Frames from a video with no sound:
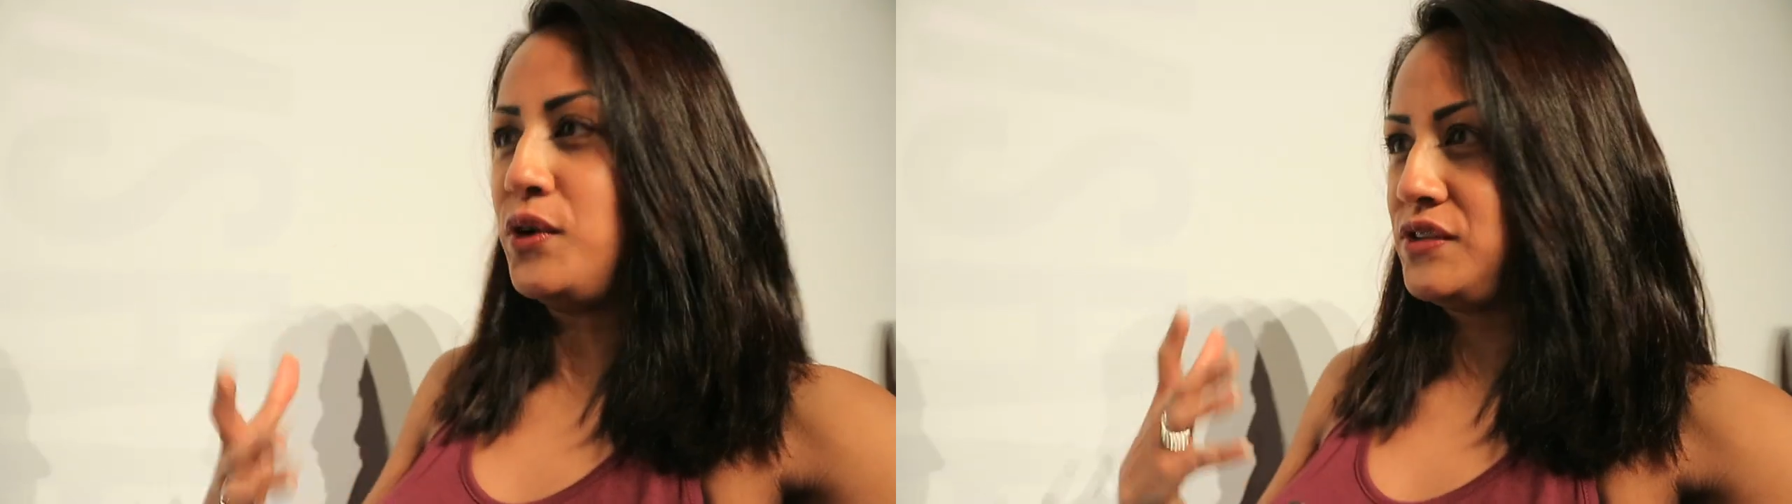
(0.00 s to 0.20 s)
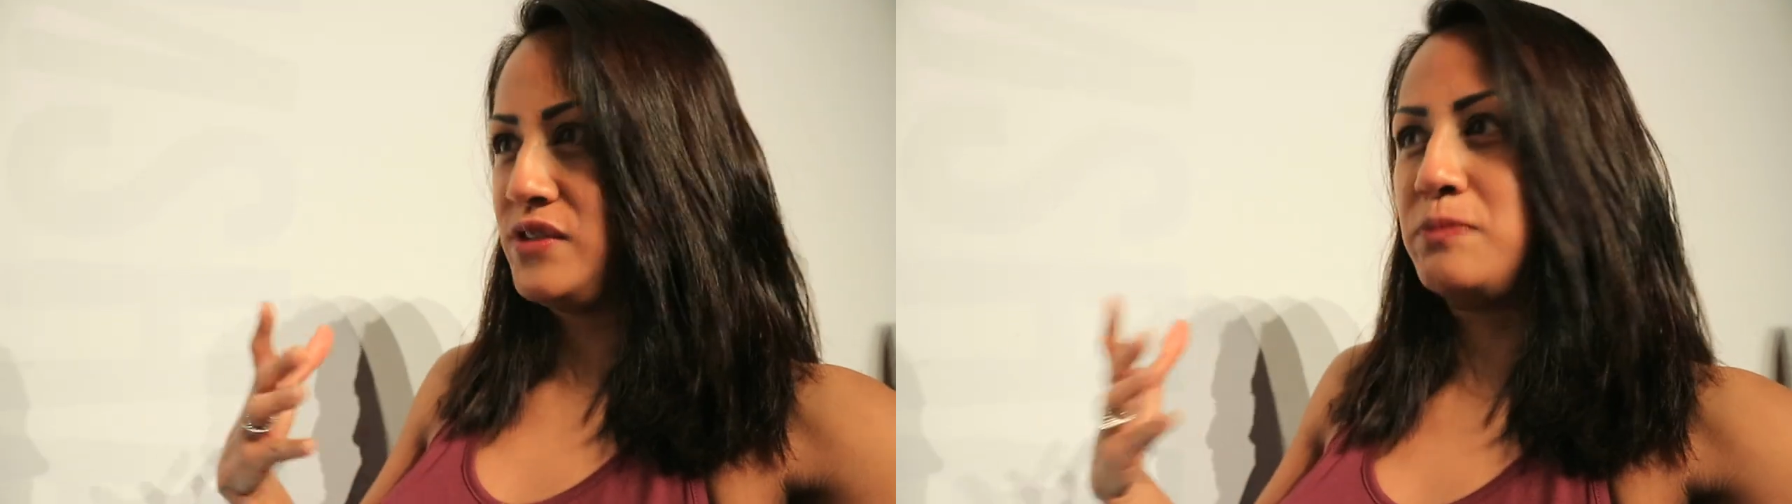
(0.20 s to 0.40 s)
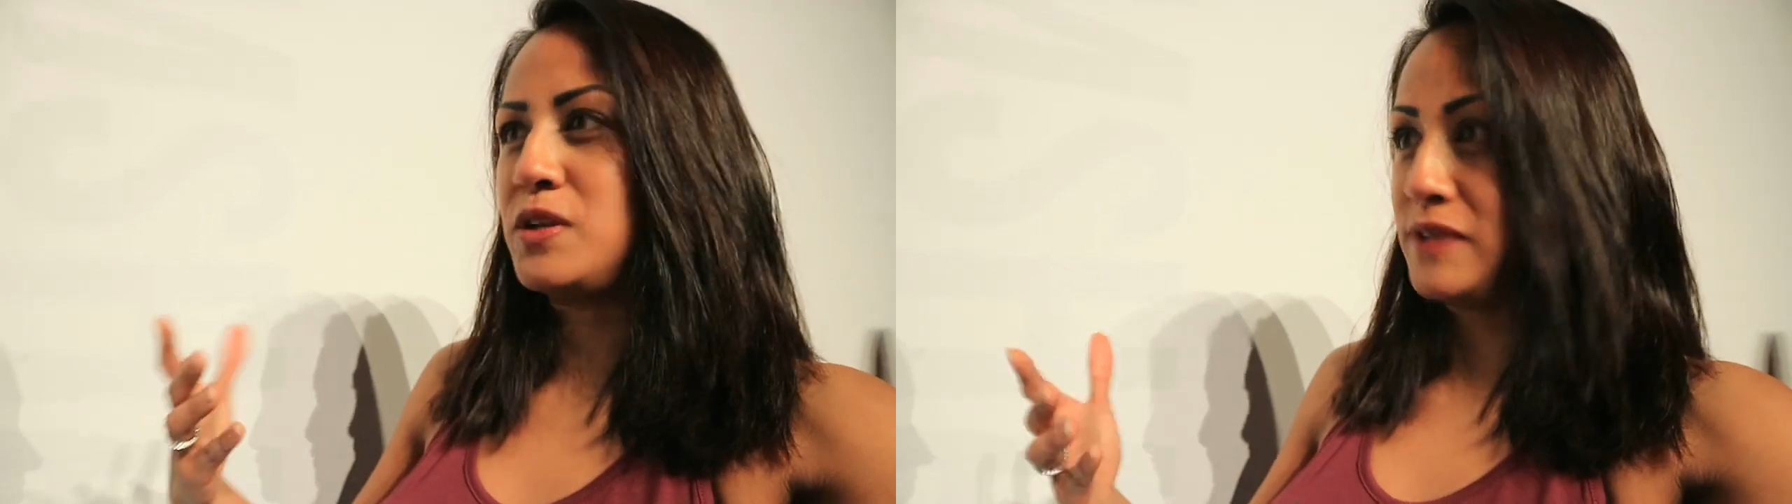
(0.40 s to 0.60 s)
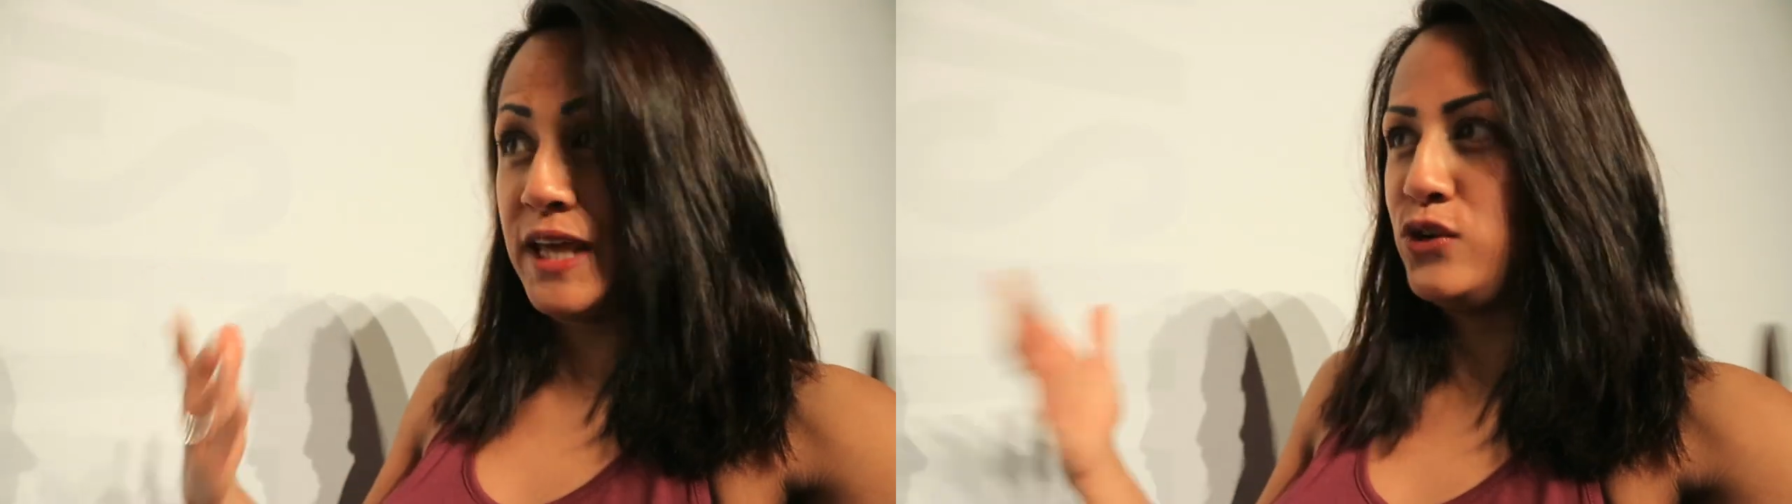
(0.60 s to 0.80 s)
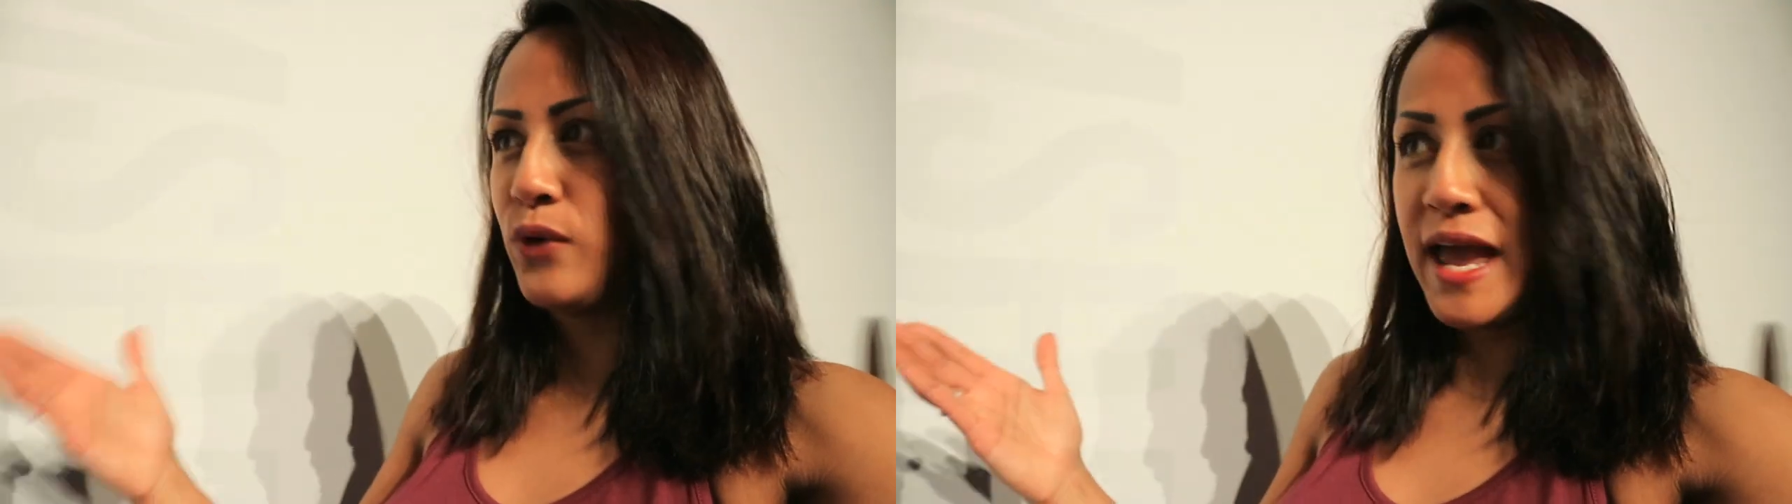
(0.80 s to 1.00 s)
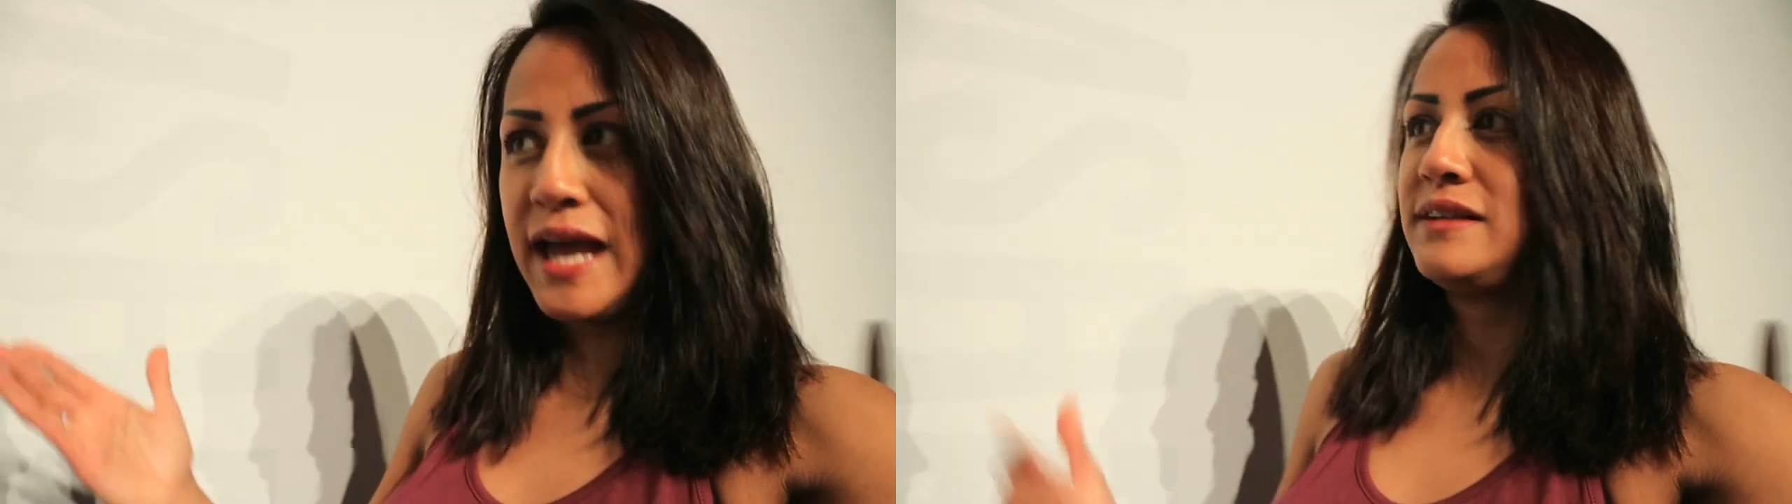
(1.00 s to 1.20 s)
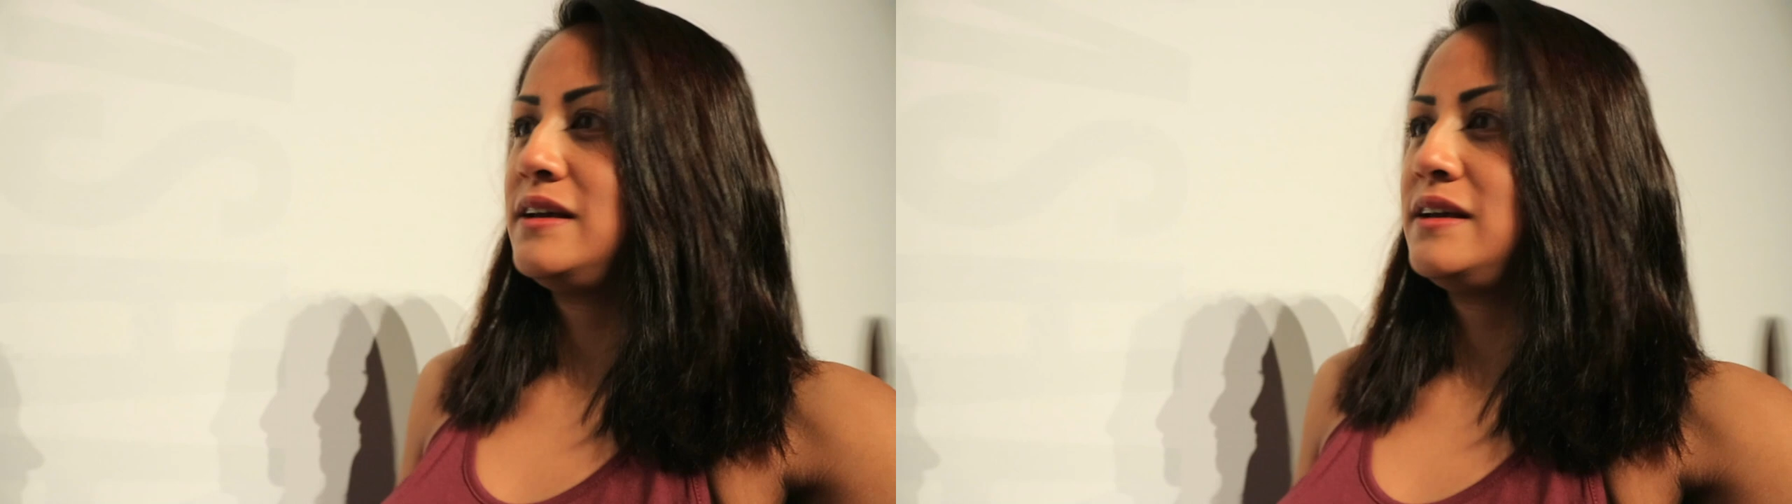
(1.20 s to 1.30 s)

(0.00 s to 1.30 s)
all the symptoms like you had.